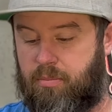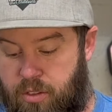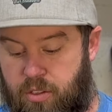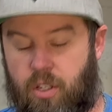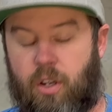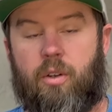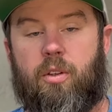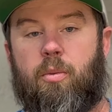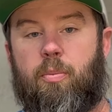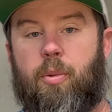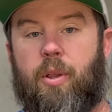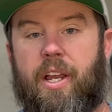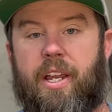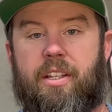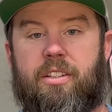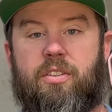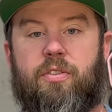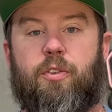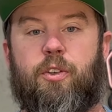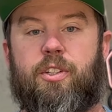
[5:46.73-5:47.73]
So the
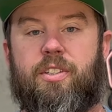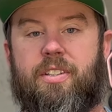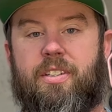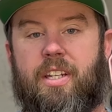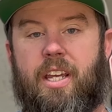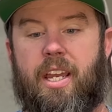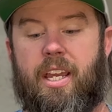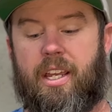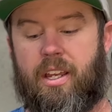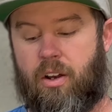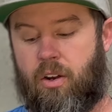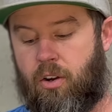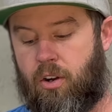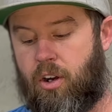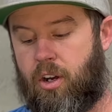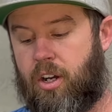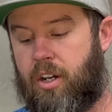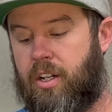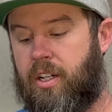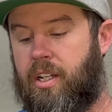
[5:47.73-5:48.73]
plans for today
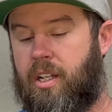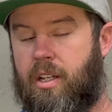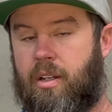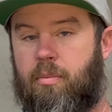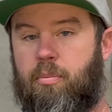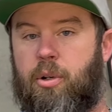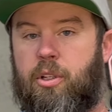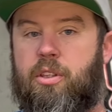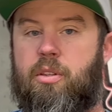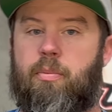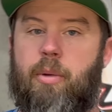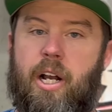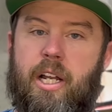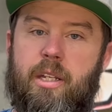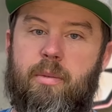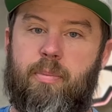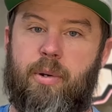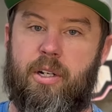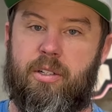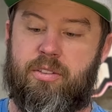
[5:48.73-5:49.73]
are put the
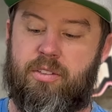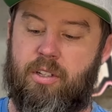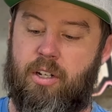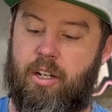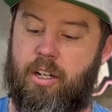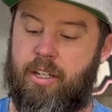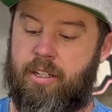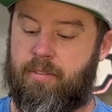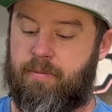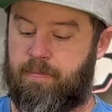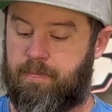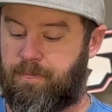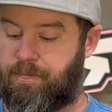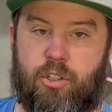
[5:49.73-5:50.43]
body posts on,